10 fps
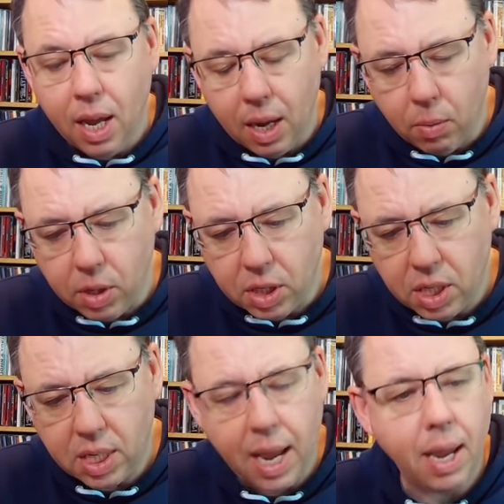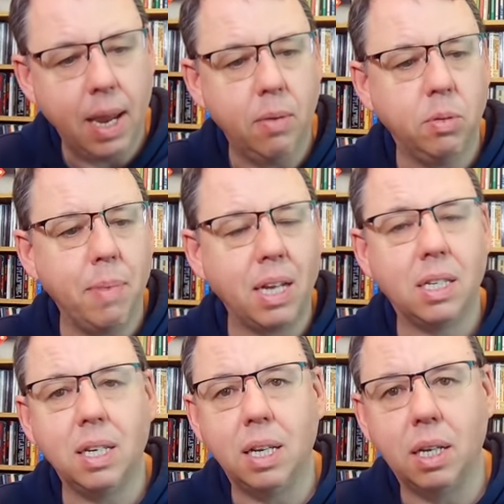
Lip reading: It was mastered